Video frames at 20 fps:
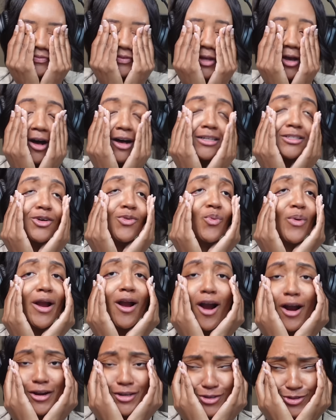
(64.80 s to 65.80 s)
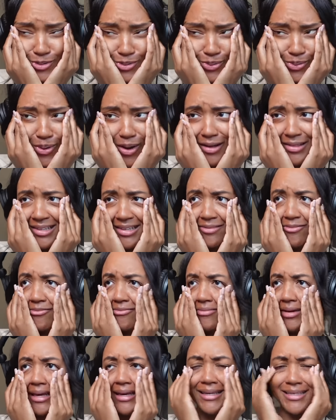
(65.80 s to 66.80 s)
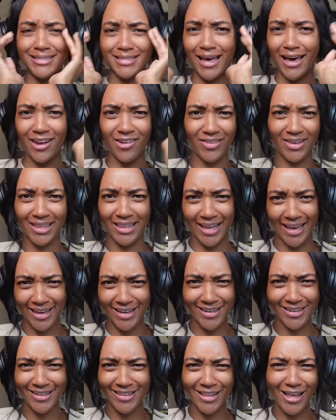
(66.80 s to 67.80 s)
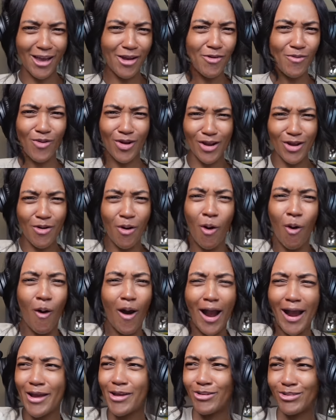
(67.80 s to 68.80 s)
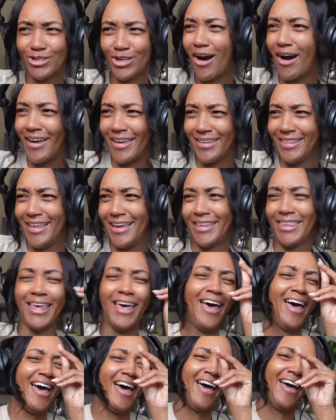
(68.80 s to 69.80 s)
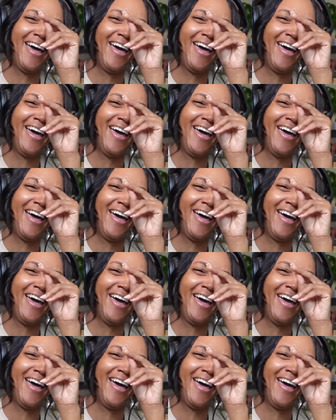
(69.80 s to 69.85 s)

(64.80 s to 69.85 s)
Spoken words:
Also, where are you? On the east side of Atlanta? Like, what? Why are you talking like that?